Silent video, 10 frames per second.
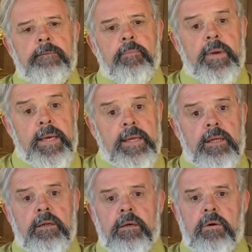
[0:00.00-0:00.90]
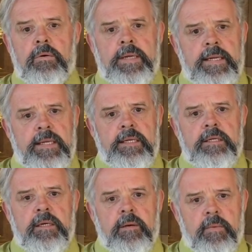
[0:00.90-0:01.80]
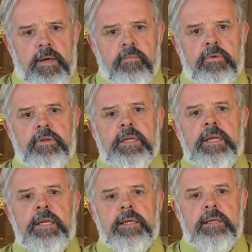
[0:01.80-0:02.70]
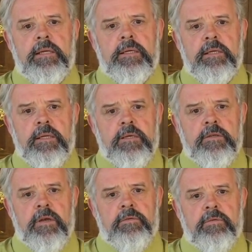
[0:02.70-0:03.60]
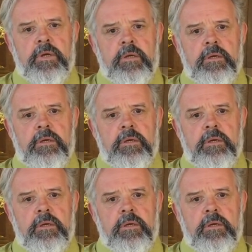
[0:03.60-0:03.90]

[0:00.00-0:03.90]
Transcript: pain or in need by breathing in their suffering.